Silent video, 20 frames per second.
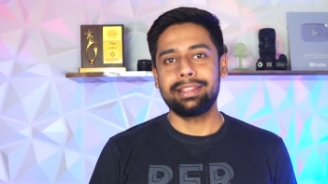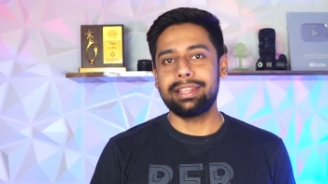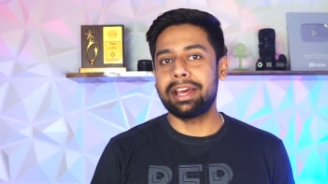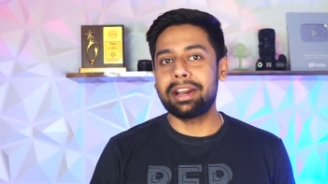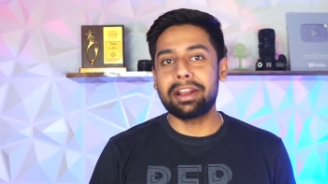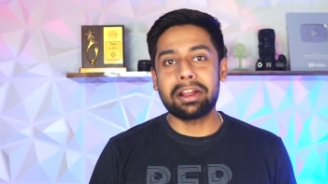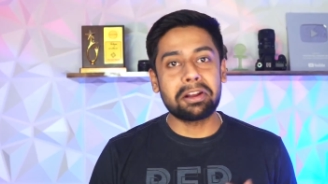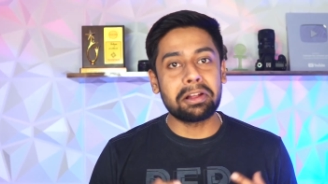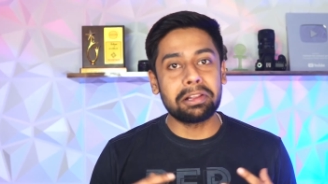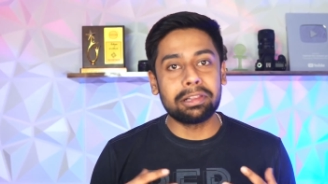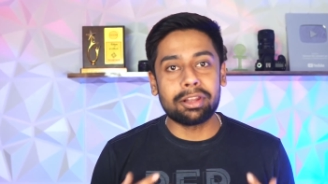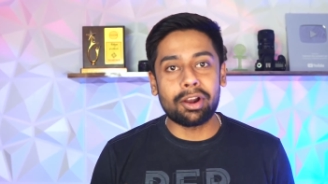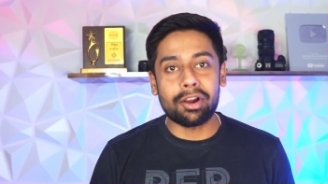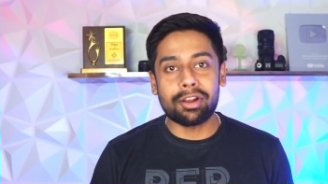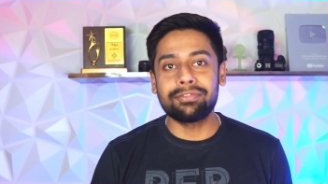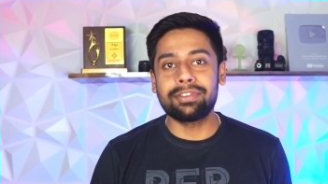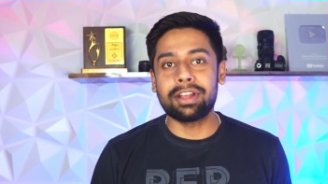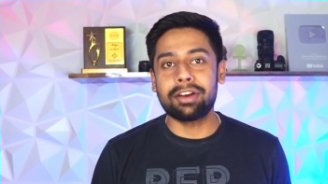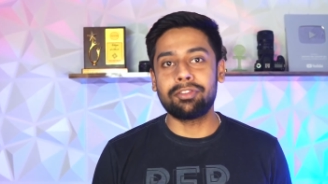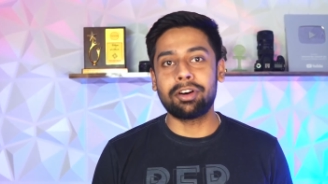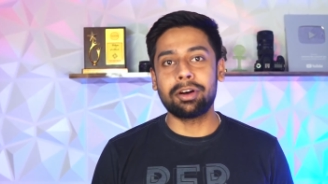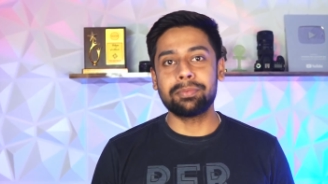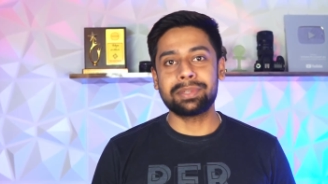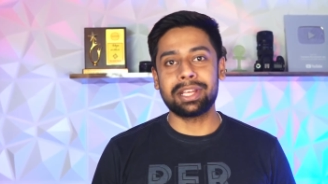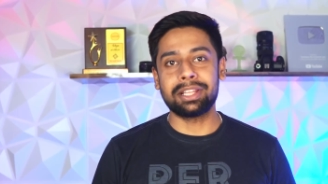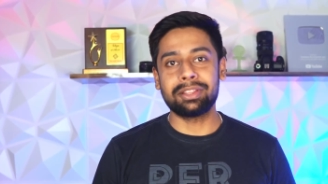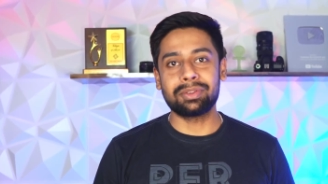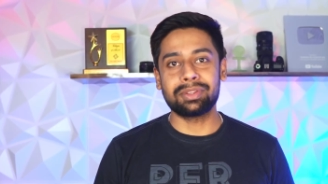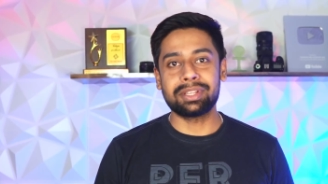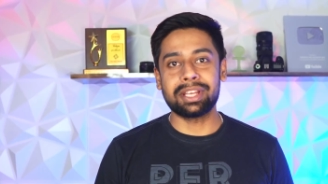There are a lot of
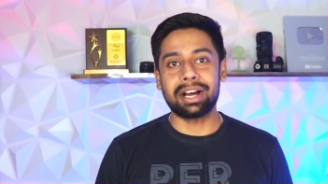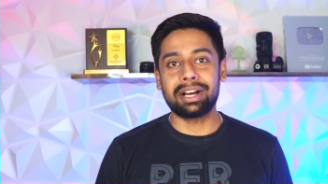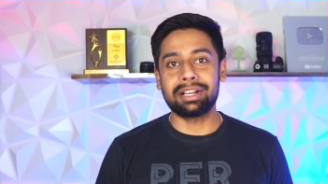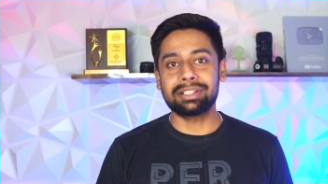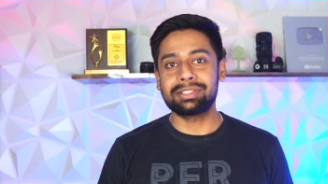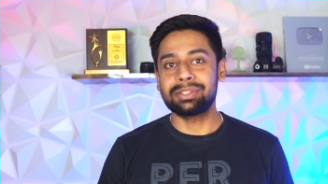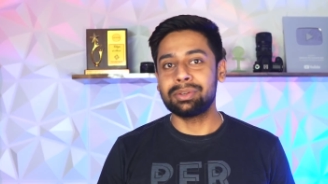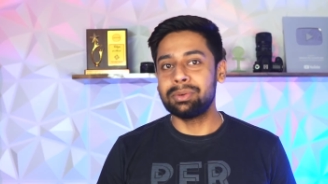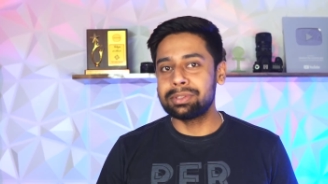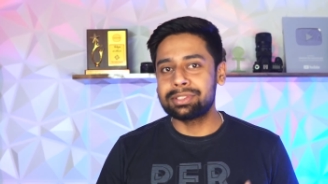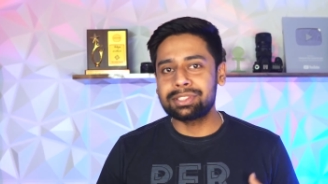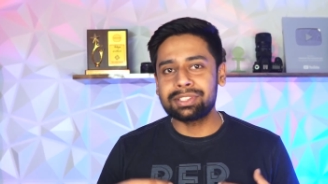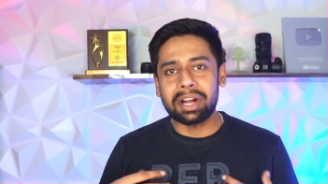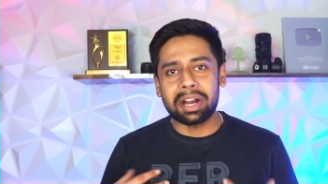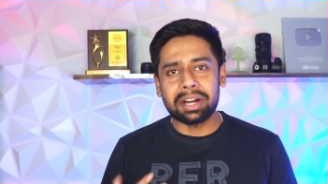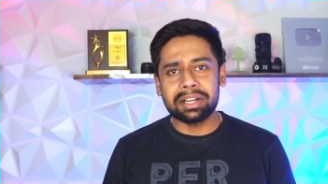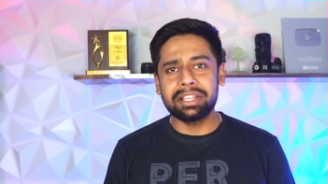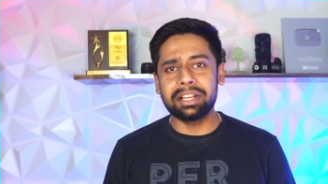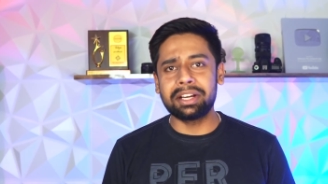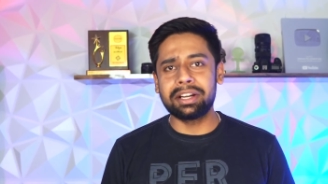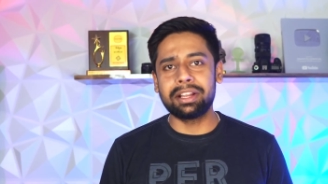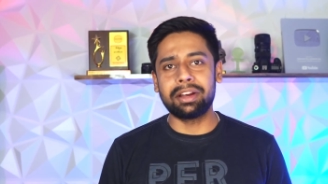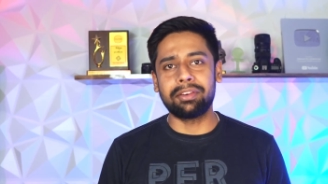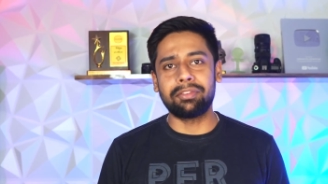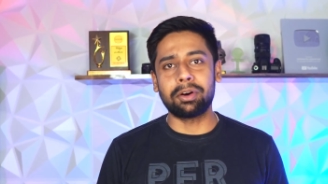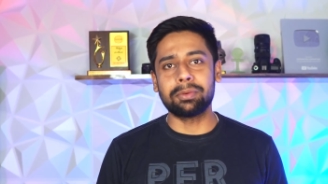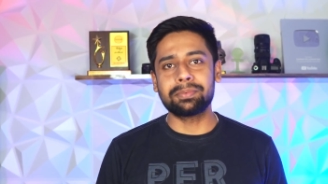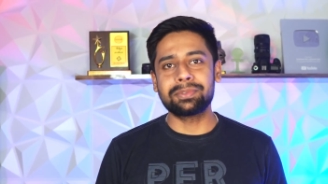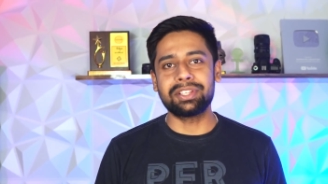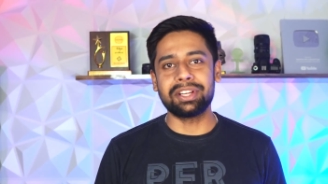DevOps enthusiasts who start their
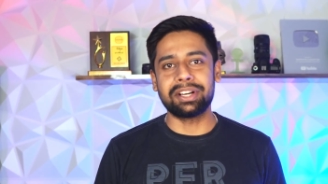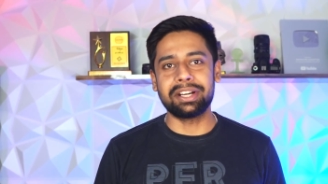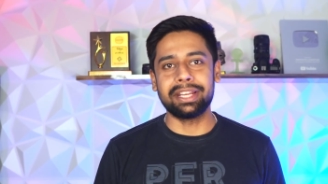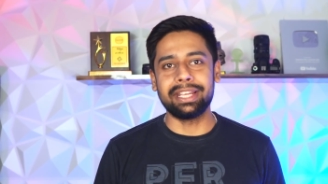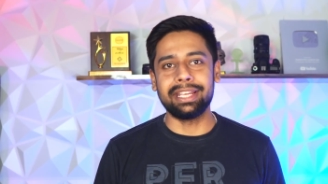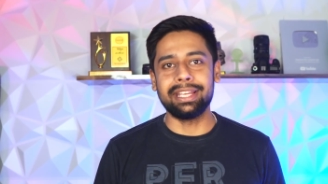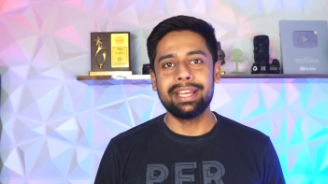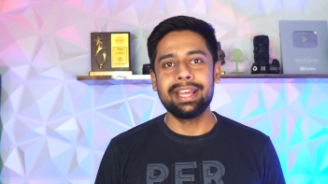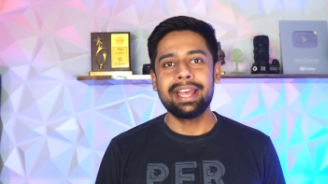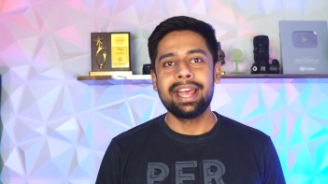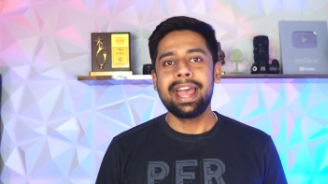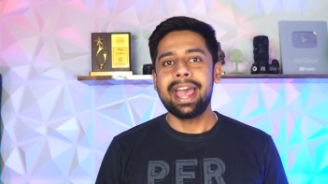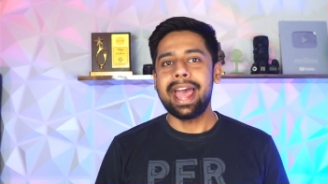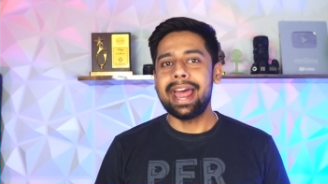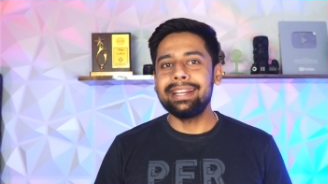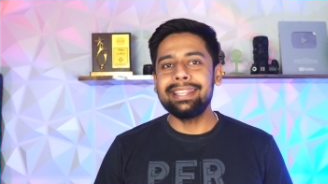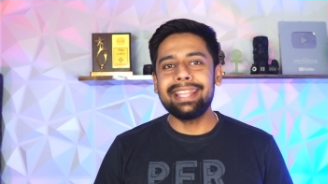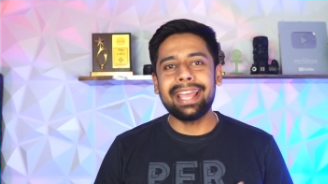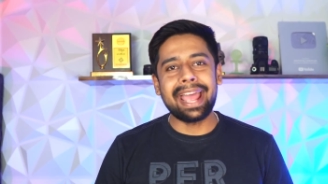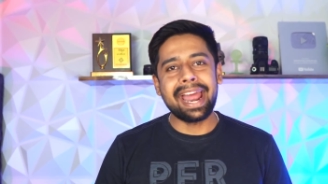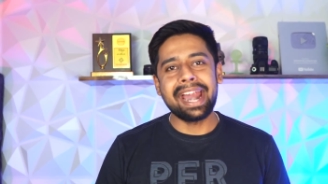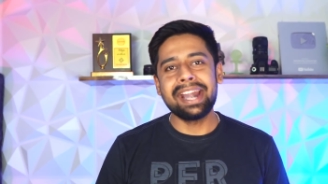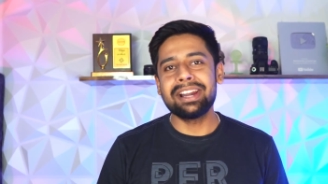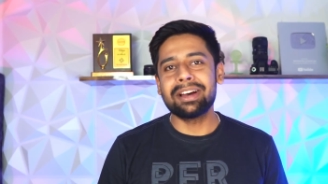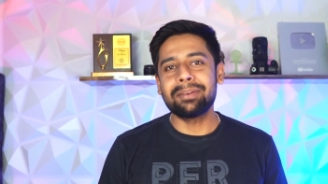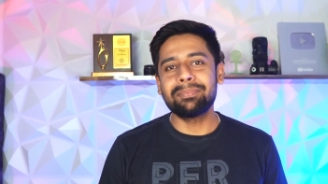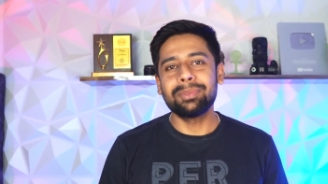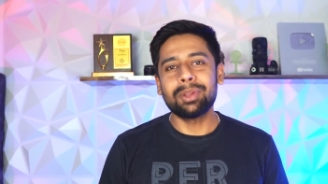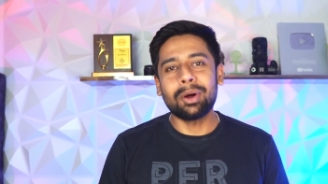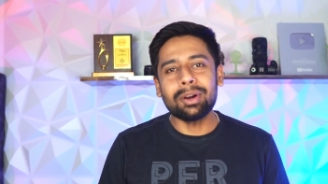DevOps journey and they
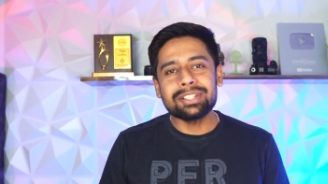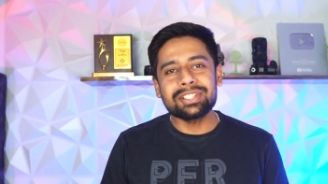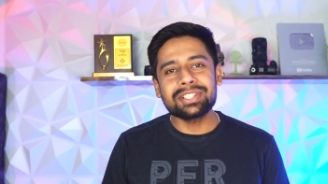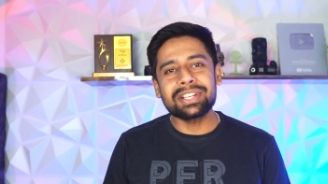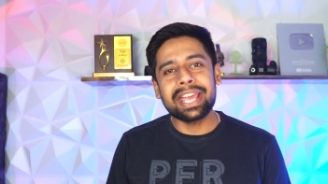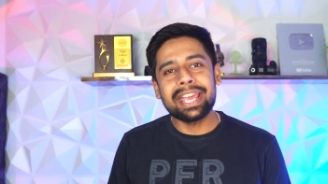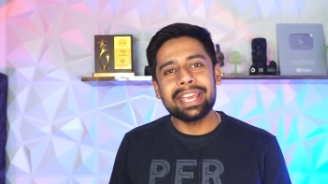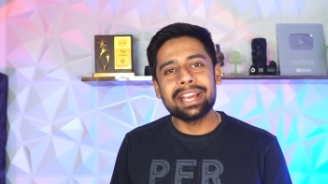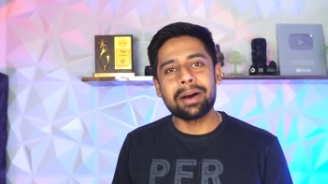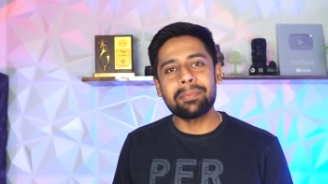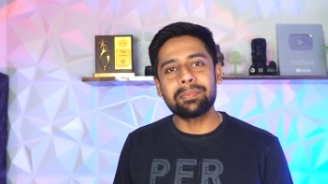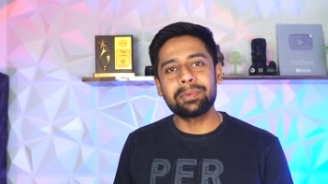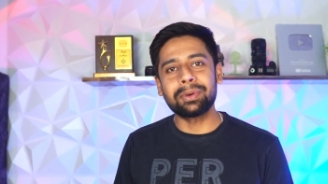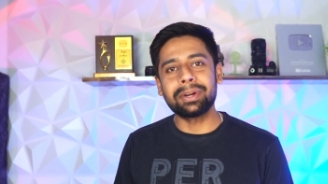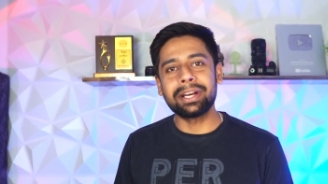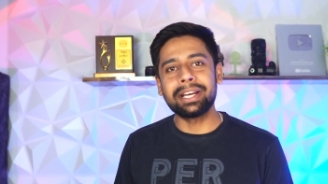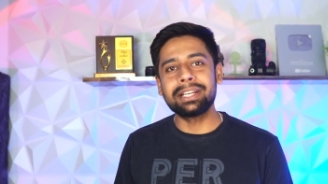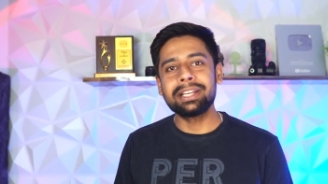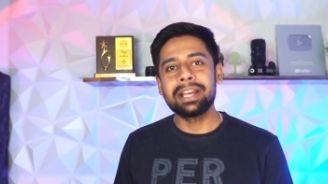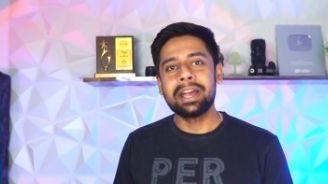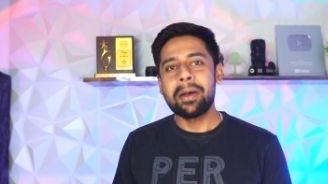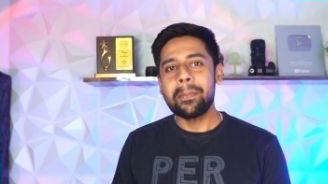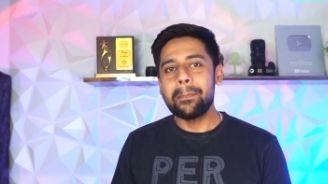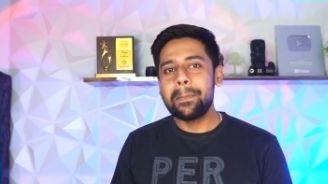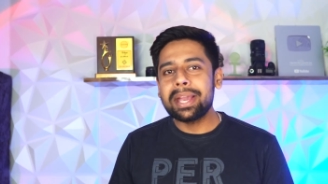end up not staying up to it